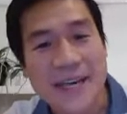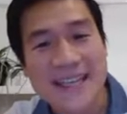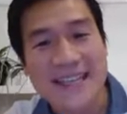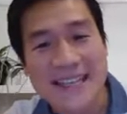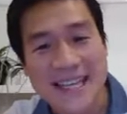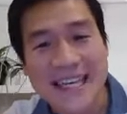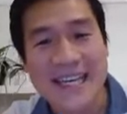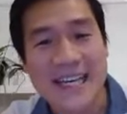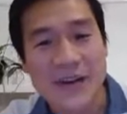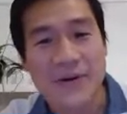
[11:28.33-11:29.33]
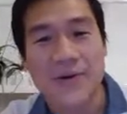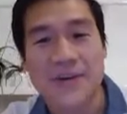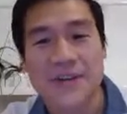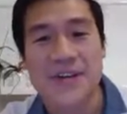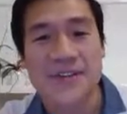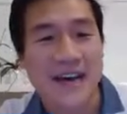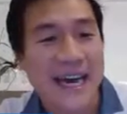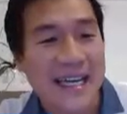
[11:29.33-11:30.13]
being the leading cause of